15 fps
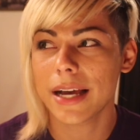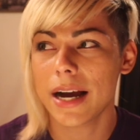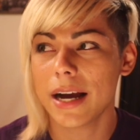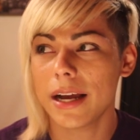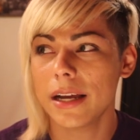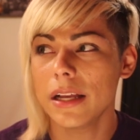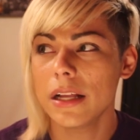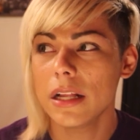
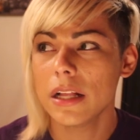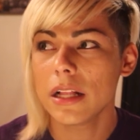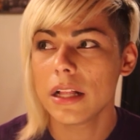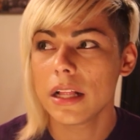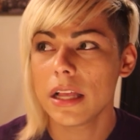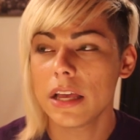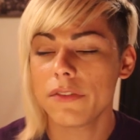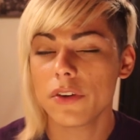that
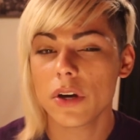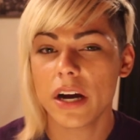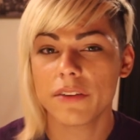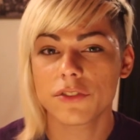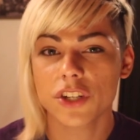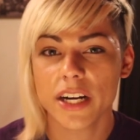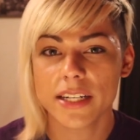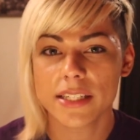if you
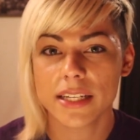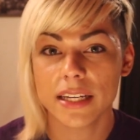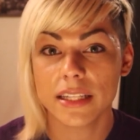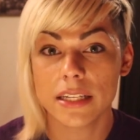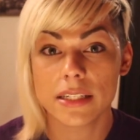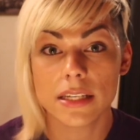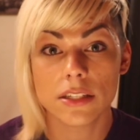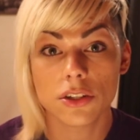have dry skin,
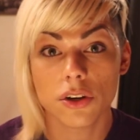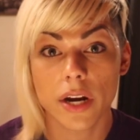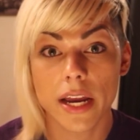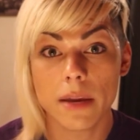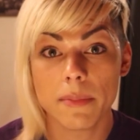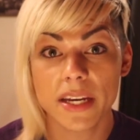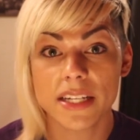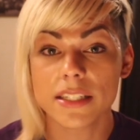this is
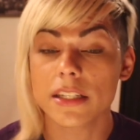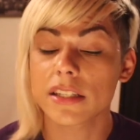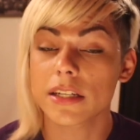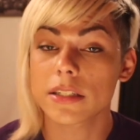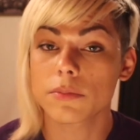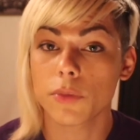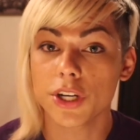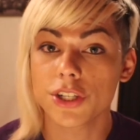great because it
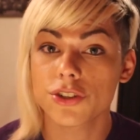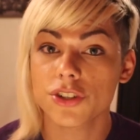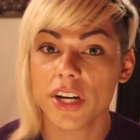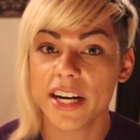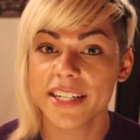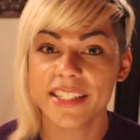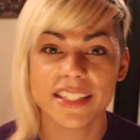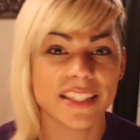does
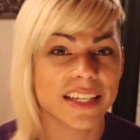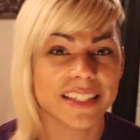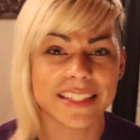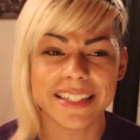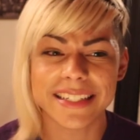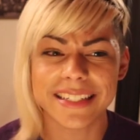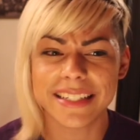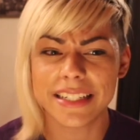moisturize. It
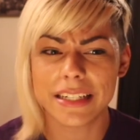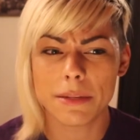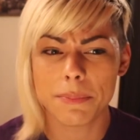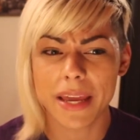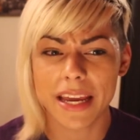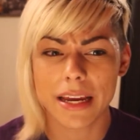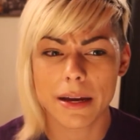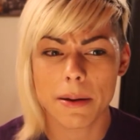didn't
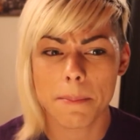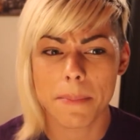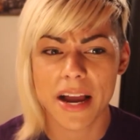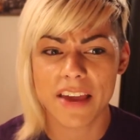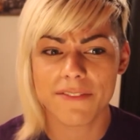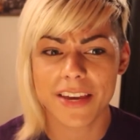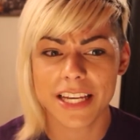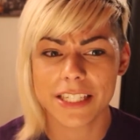make
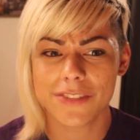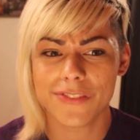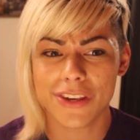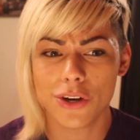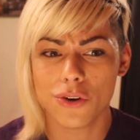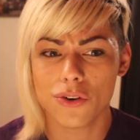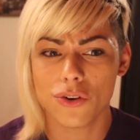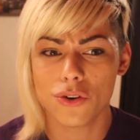my face
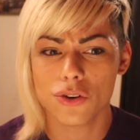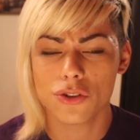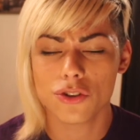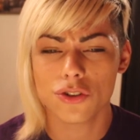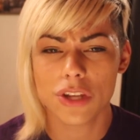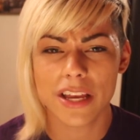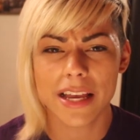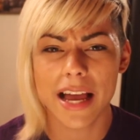feel
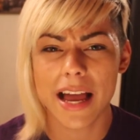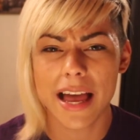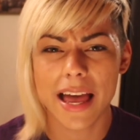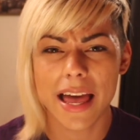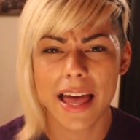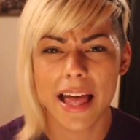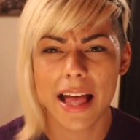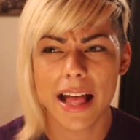
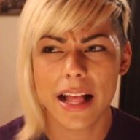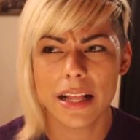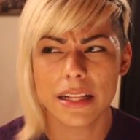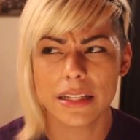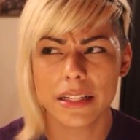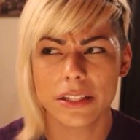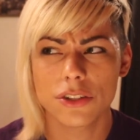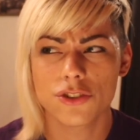
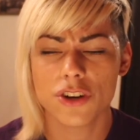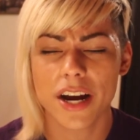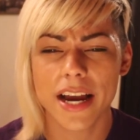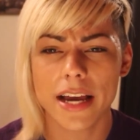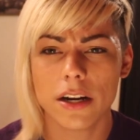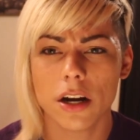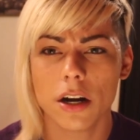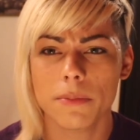dry
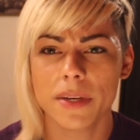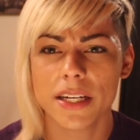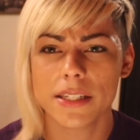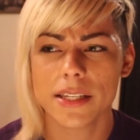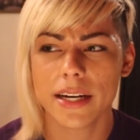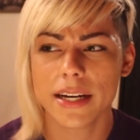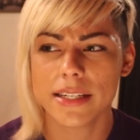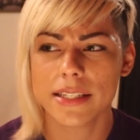at all
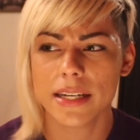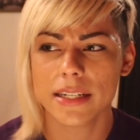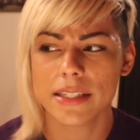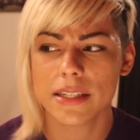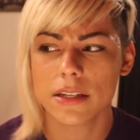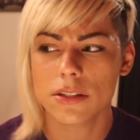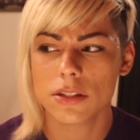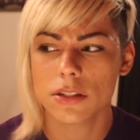because, like I said,
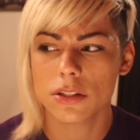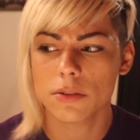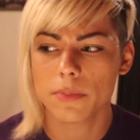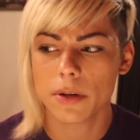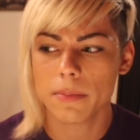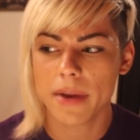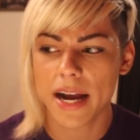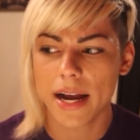it's not
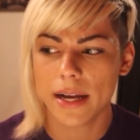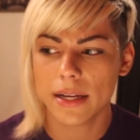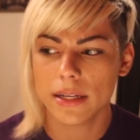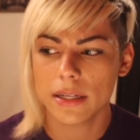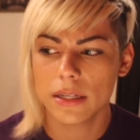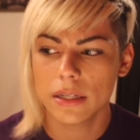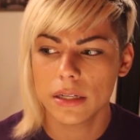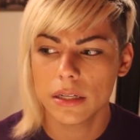super matte.
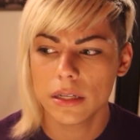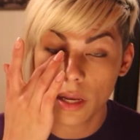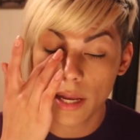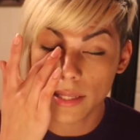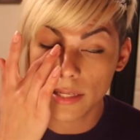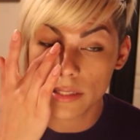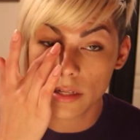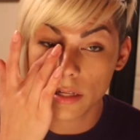
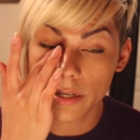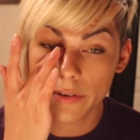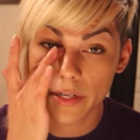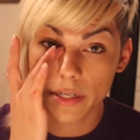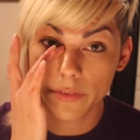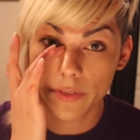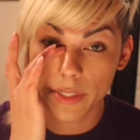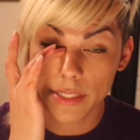And that's all I
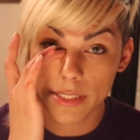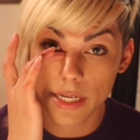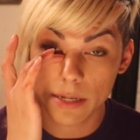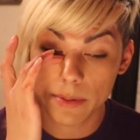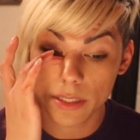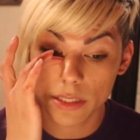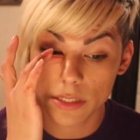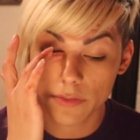can really say
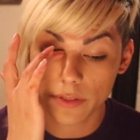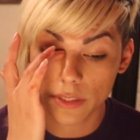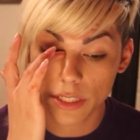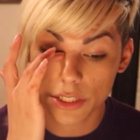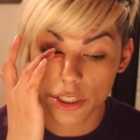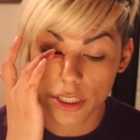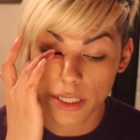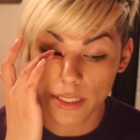about this
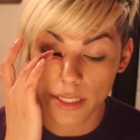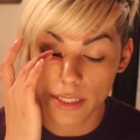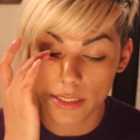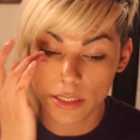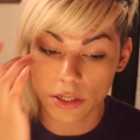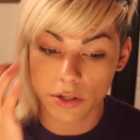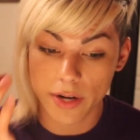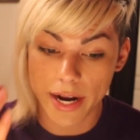foundation. I think
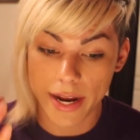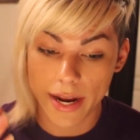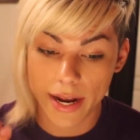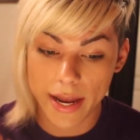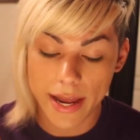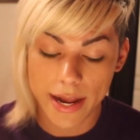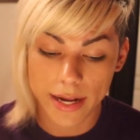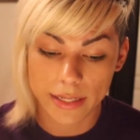it's
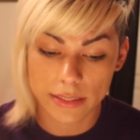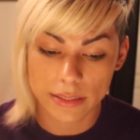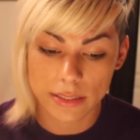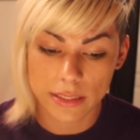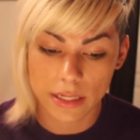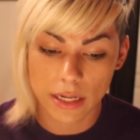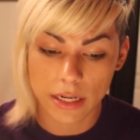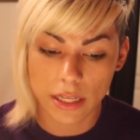great. And
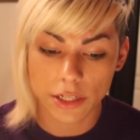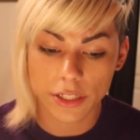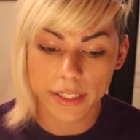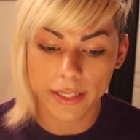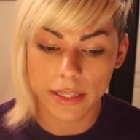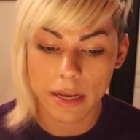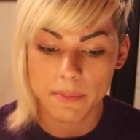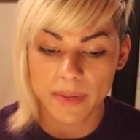another
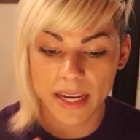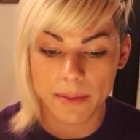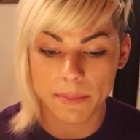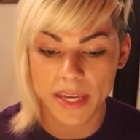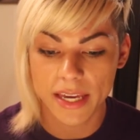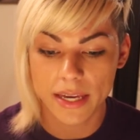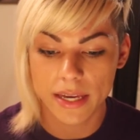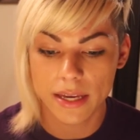thing that might
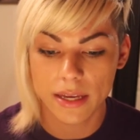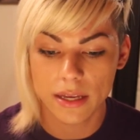make